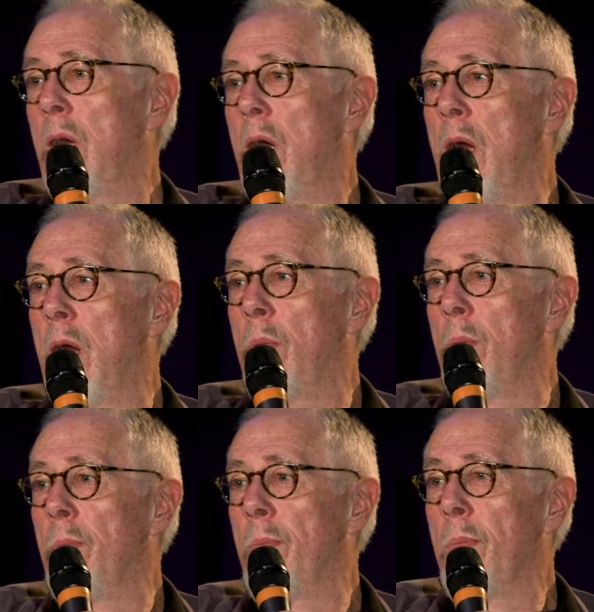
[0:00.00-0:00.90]

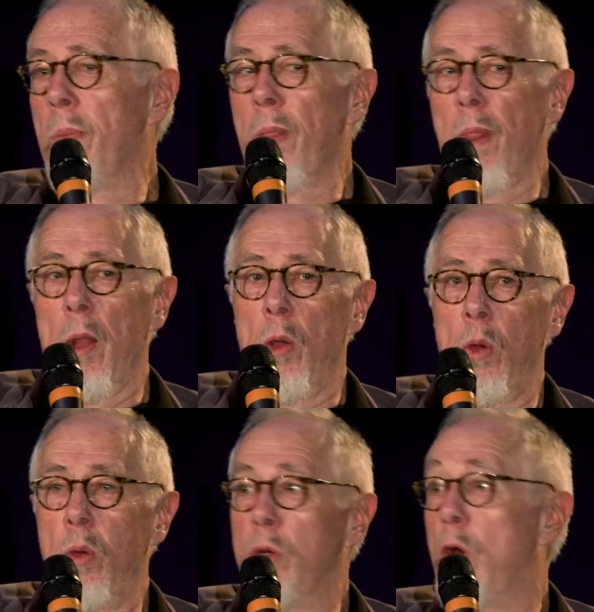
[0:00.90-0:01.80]

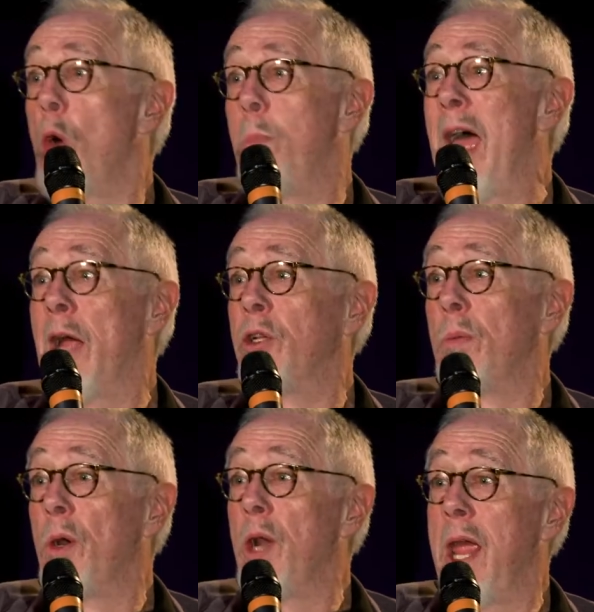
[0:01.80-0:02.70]
who go back to
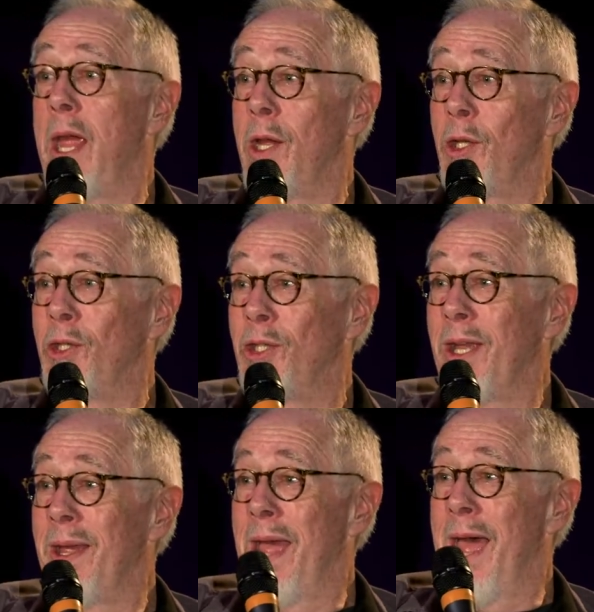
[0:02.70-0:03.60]
Bernays
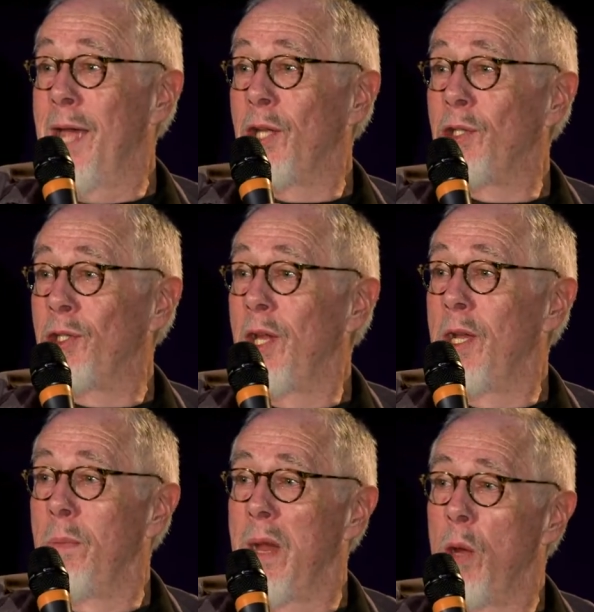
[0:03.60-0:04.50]
as,
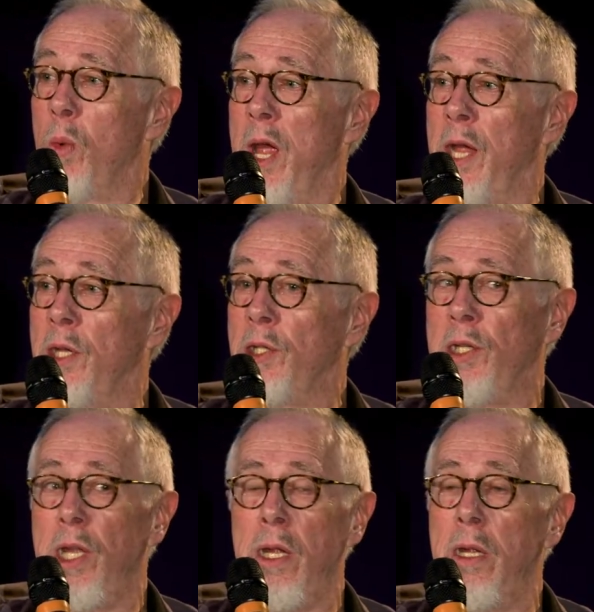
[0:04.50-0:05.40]
in many ways,
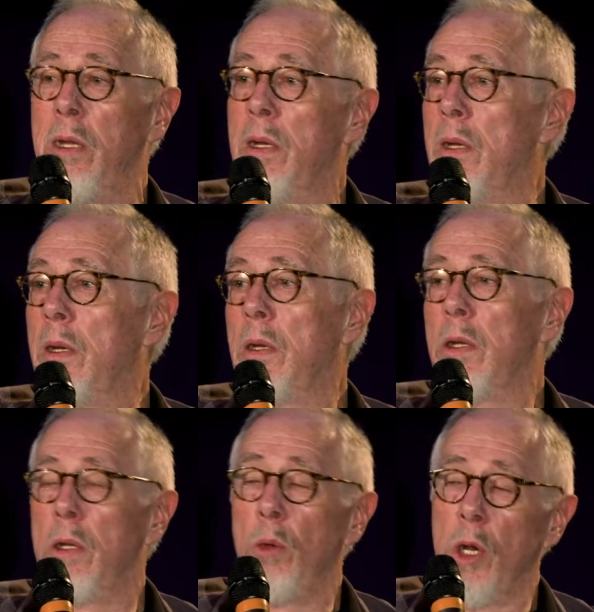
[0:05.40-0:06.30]

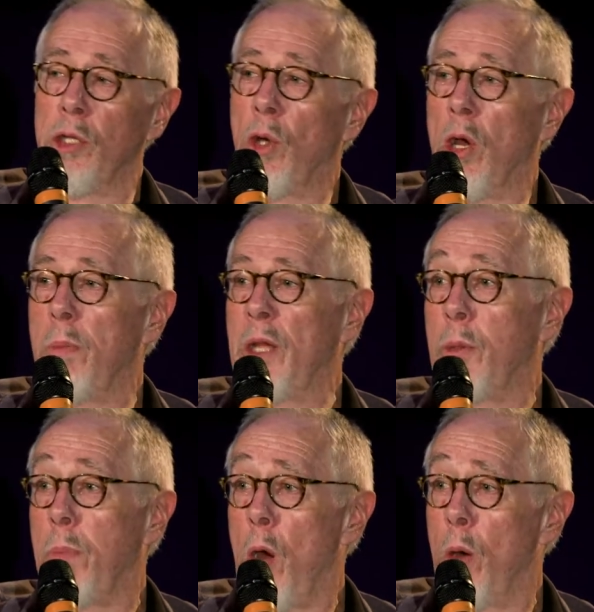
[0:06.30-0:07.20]
you want to talk about the
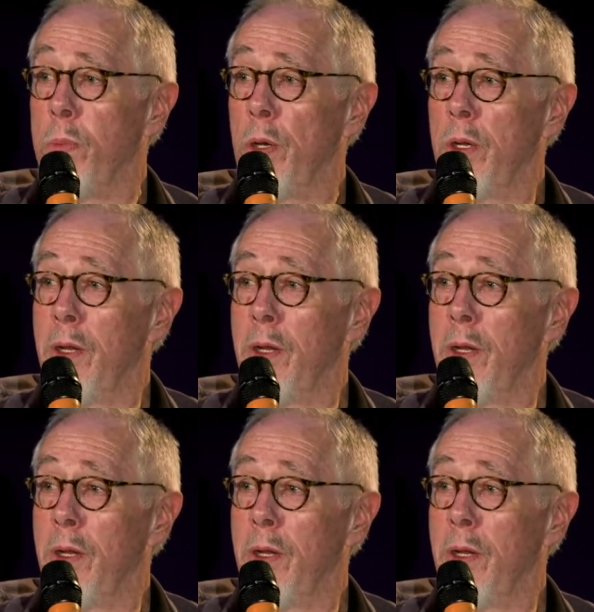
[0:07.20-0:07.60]
Pope,